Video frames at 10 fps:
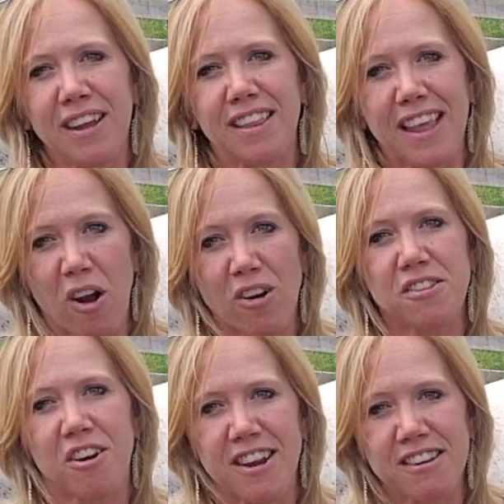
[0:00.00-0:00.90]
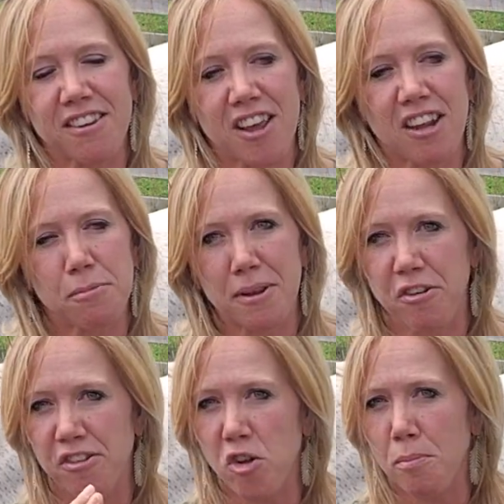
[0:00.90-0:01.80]
they are starting to touch, but
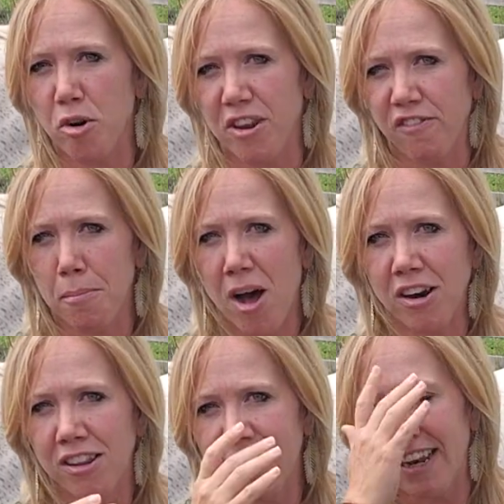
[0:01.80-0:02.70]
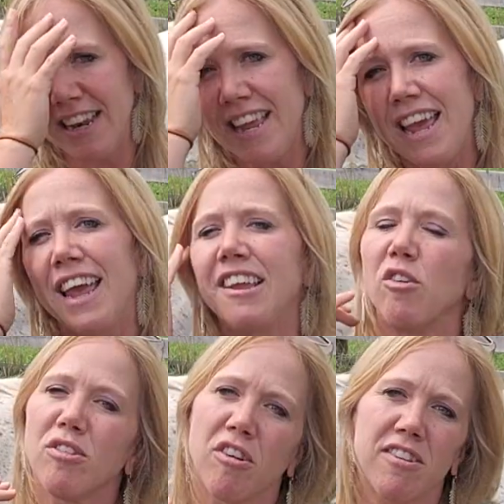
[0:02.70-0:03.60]
there's no bony remodeling.
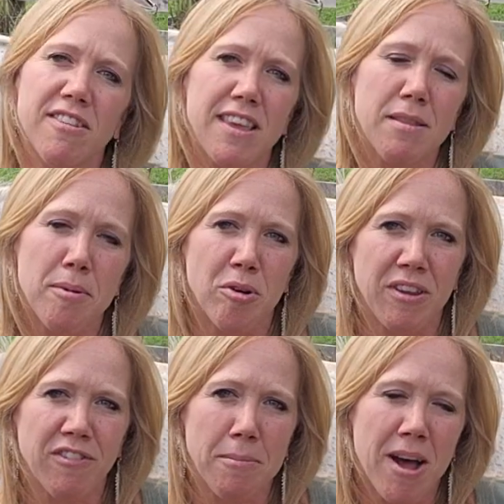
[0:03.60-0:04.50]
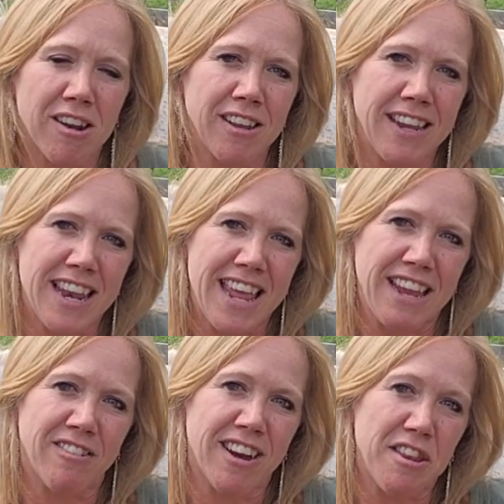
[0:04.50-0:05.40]
You'll start to see the bony remodeling
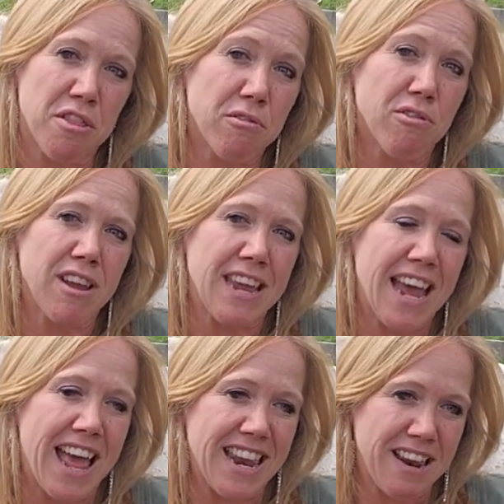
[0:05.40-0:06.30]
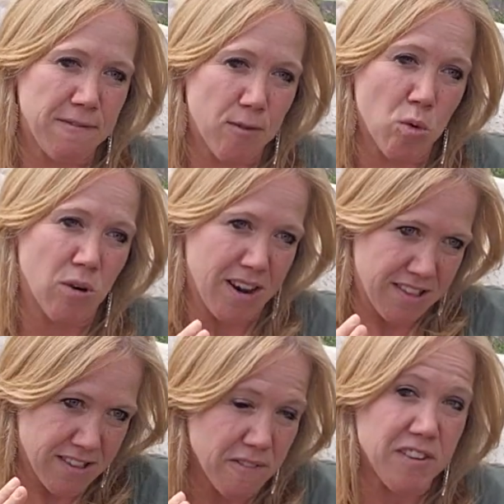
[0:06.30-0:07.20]
in grade 3, and then 4,
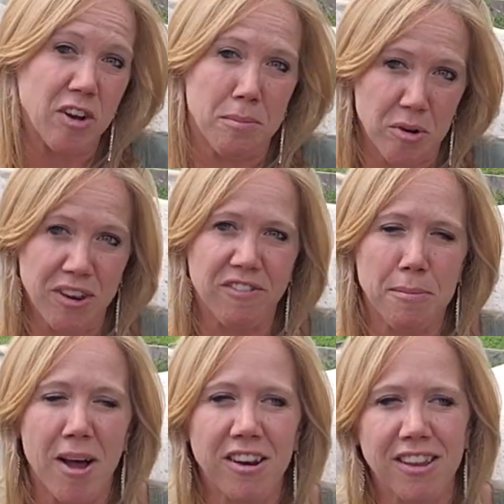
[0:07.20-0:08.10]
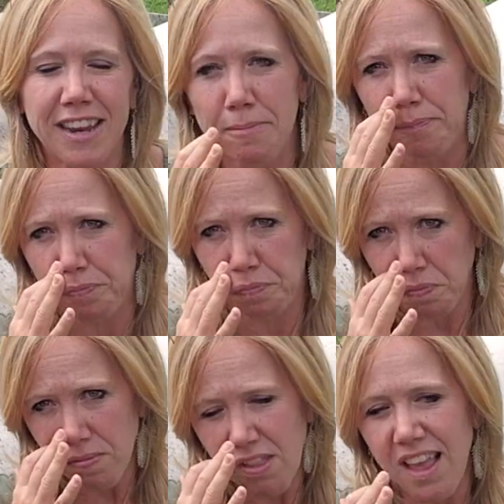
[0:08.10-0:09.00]
it's severe bony remodeling.
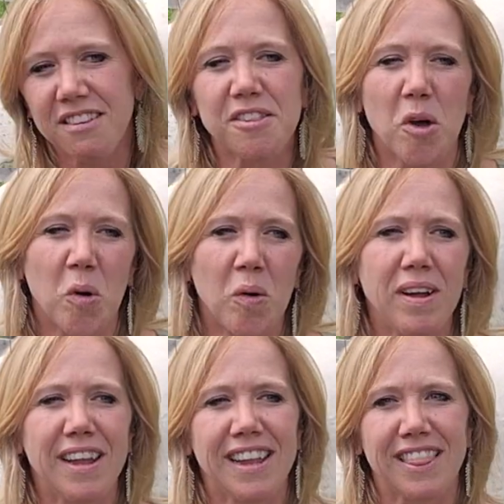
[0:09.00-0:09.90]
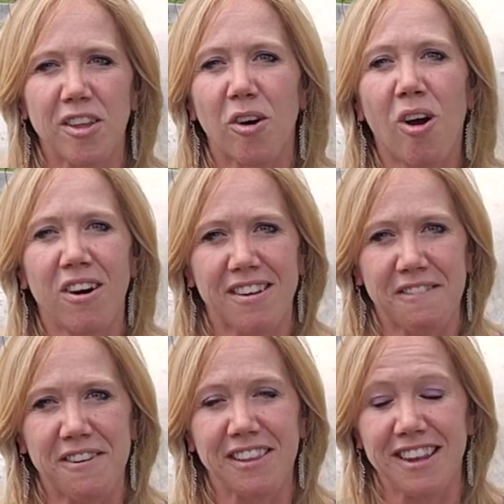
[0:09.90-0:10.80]
So there are
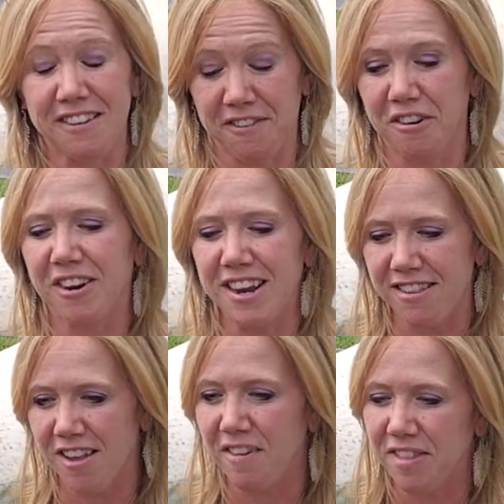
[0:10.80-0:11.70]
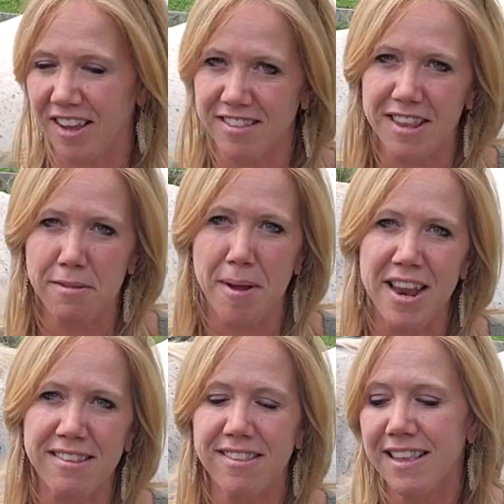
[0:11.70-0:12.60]
definitely different grades of the kissing
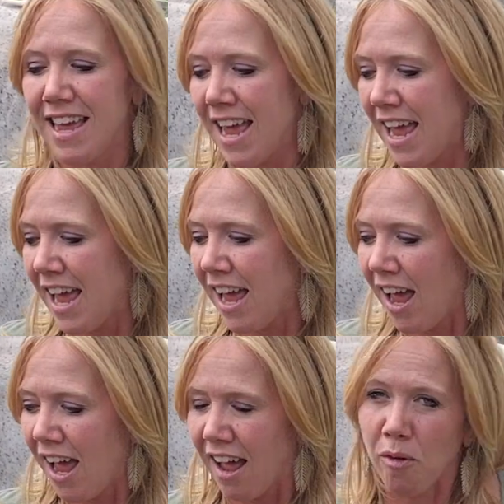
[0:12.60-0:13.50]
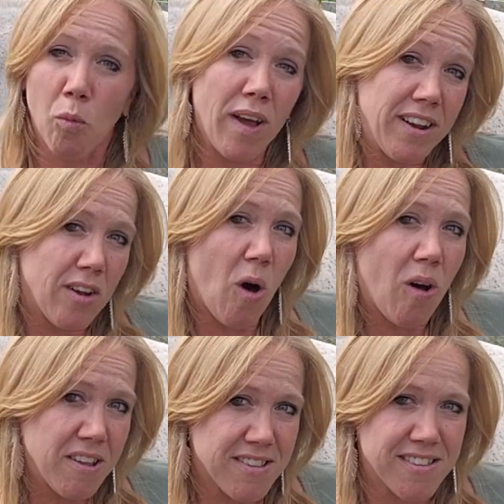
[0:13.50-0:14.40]
spines. What
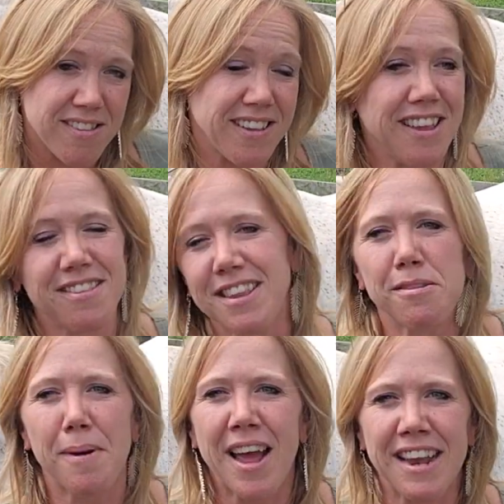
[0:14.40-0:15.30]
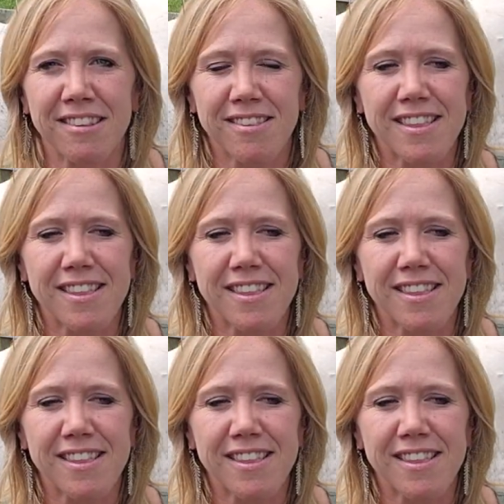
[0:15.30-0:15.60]
causes the kissing spines?